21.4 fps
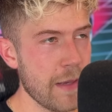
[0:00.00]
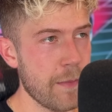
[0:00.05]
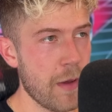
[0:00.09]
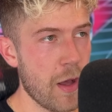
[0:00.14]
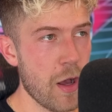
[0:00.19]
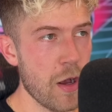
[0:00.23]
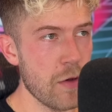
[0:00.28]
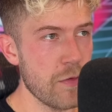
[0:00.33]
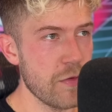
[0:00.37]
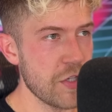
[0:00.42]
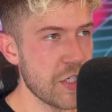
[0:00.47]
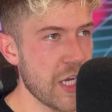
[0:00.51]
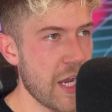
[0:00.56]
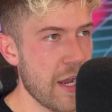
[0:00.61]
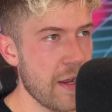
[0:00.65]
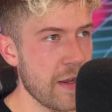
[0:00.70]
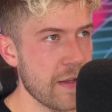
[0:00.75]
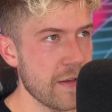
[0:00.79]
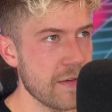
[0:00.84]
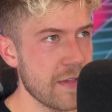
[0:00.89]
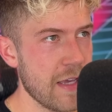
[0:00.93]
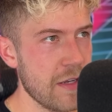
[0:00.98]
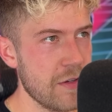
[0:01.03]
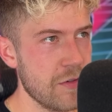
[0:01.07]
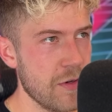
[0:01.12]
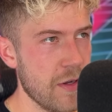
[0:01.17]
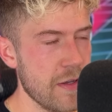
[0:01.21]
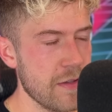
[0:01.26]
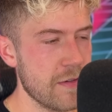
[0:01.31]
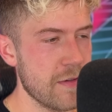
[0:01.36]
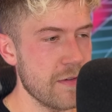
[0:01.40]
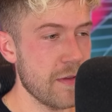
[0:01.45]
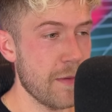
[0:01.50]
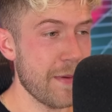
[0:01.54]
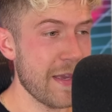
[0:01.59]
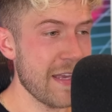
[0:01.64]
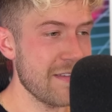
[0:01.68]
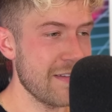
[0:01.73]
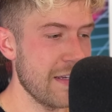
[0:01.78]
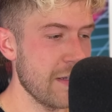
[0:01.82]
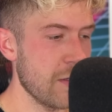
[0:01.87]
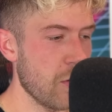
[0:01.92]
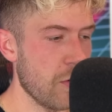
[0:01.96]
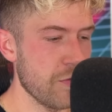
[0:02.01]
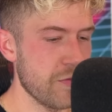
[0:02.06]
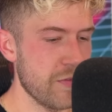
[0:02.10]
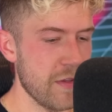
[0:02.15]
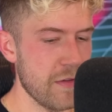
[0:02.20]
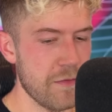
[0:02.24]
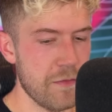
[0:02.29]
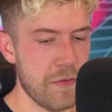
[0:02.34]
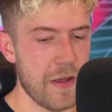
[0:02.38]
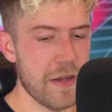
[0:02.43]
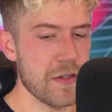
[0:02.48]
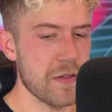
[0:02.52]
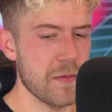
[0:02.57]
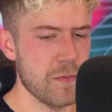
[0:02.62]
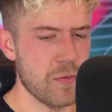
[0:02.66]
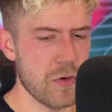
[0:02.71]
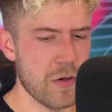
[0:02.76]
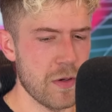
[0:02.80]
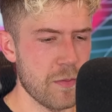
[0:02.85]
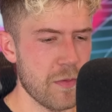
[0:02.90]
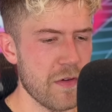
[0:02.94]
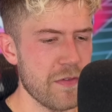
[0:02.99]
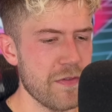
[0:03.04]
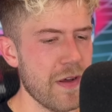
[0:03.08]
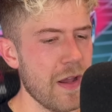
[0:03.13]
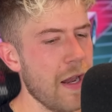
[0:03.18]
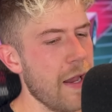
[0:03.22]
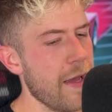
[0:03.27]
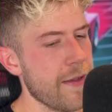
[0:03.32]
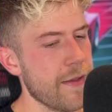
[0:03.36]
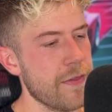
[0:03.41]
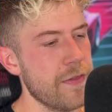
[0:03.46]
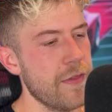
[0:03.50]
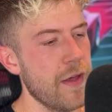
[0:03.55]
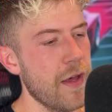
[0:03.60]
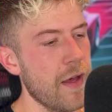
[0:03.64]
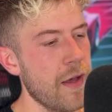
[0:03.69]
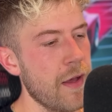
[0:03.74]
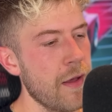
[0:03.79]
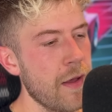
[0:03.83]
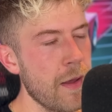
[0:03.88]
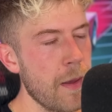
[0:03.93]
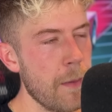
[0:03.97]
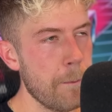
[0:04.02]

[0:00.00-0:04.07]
Am I oversharing, etc.? It's because I basically got to the inflection point where I felt like the